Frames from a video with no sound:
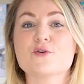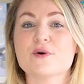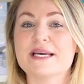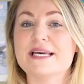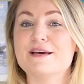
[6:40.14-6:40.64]

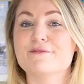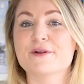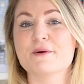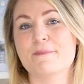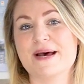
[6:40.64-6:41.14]
got
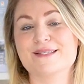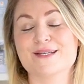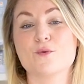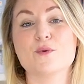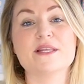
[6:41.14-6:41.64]
even
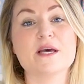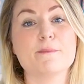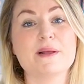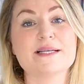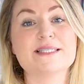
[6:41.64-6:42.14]
better with the
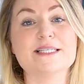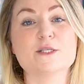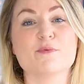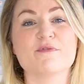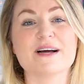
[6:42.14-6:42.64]
ability
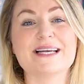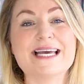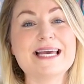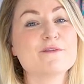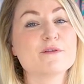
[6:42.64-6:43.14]
to provide
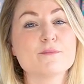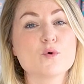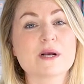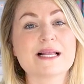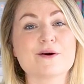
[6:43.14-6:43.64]
even
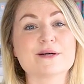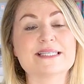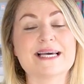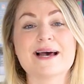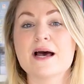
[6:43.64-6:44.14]
more
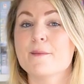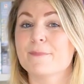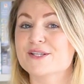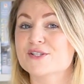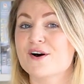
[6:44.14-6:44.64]
clarity
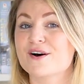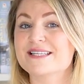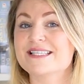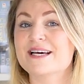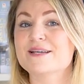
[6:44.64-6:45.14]
by
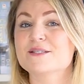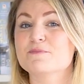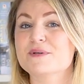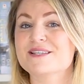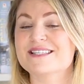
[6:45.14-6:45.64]
targeting
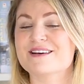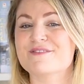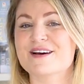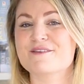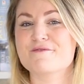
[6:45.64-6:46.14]

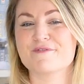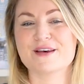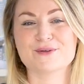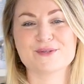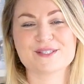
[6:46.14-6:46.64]
specific
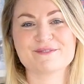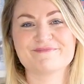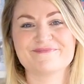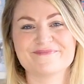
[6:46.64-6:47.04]
fields.